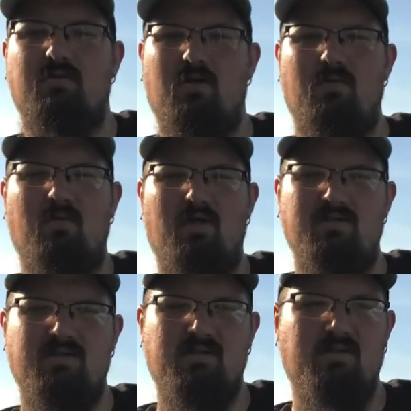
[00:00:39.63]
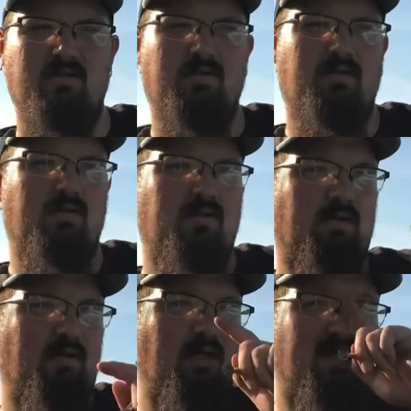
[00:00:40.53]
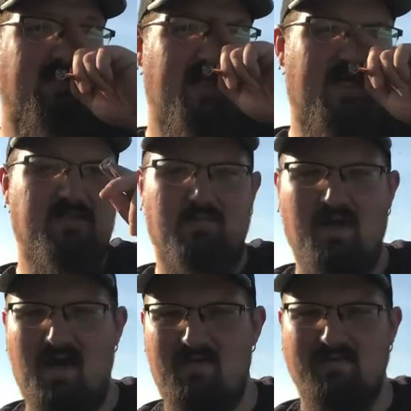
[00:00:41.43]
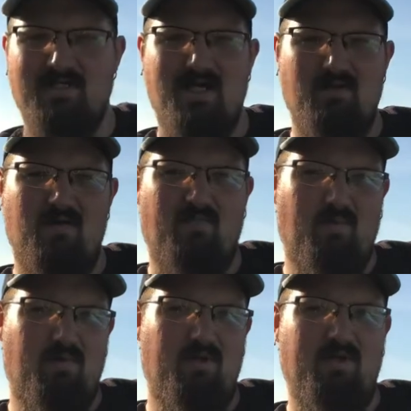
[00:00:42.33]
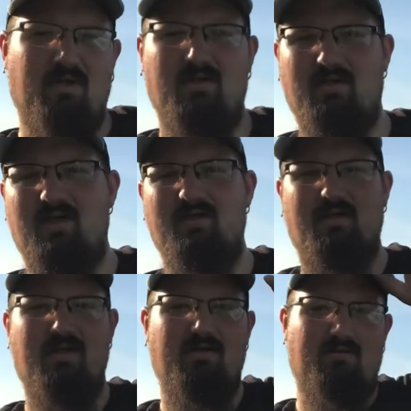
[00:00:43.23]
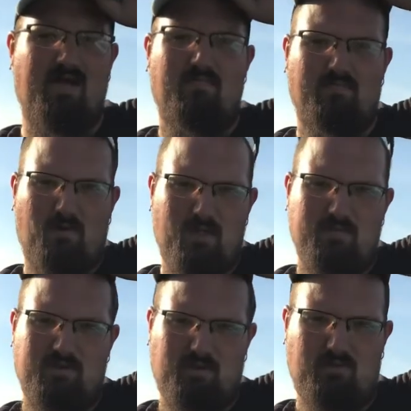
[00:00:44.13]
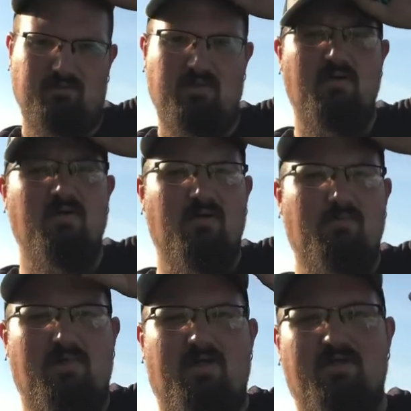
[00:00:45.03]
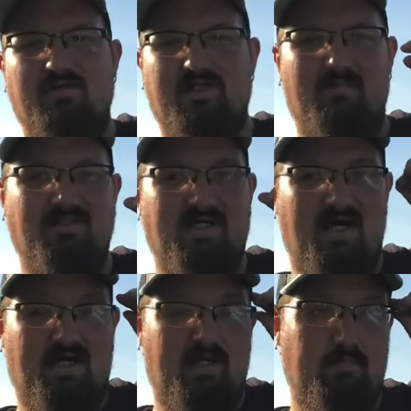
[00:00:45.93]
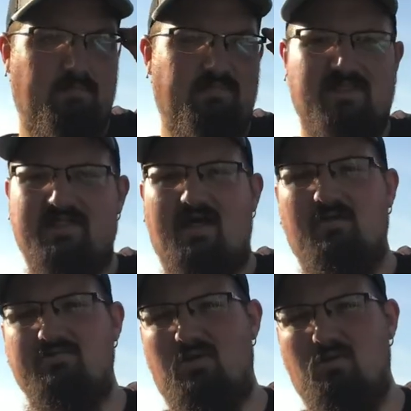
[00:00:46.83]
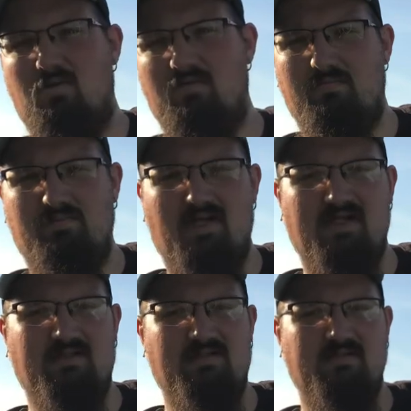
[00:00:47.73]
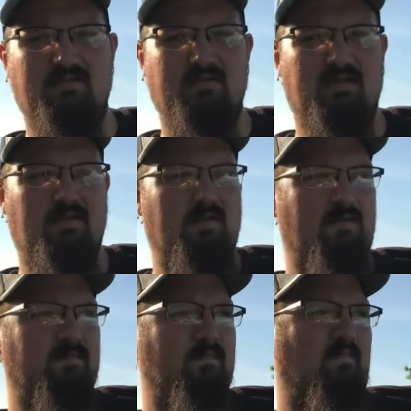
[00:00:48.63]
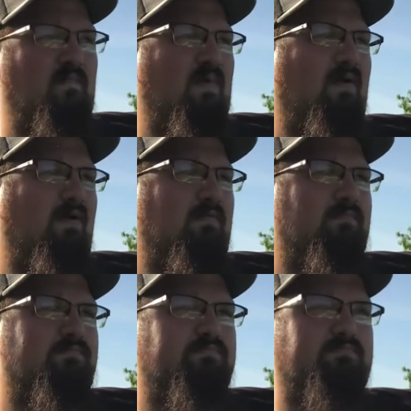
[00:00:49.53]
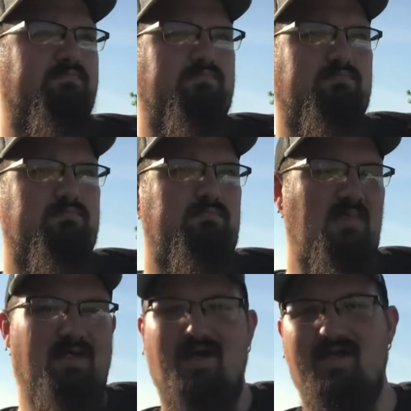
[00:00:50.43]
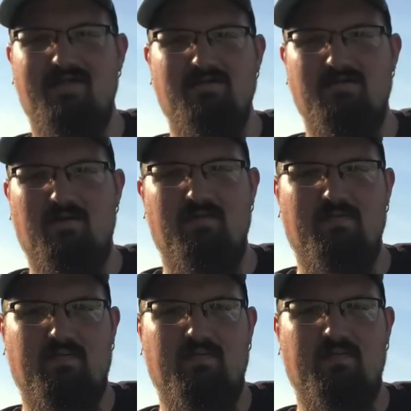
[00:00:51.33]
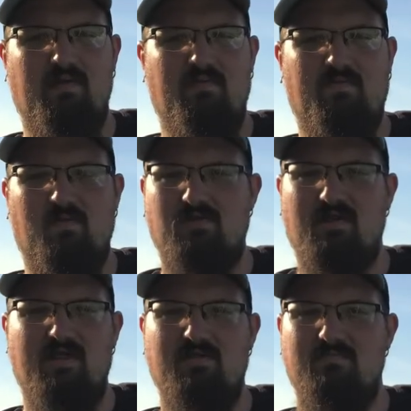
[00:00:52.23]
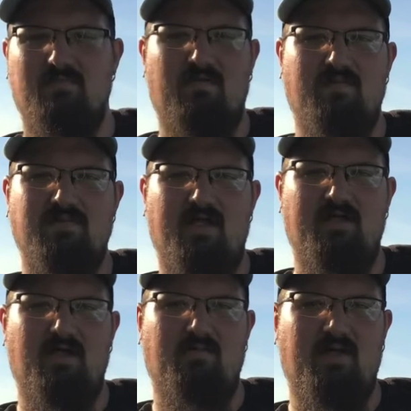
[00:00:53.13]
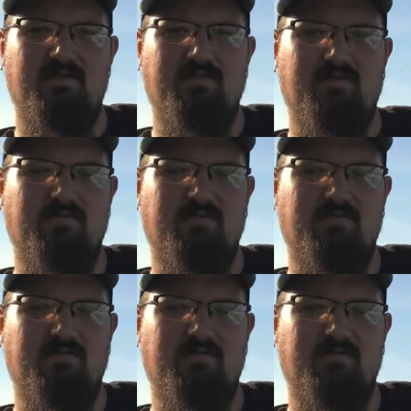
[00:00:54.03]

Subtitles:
what it was. Instead, it's about having time off of work, getting together, having barbecues, beginning of summertime, sales all over the place. I didn't serve, unfortunately. I never signed up. But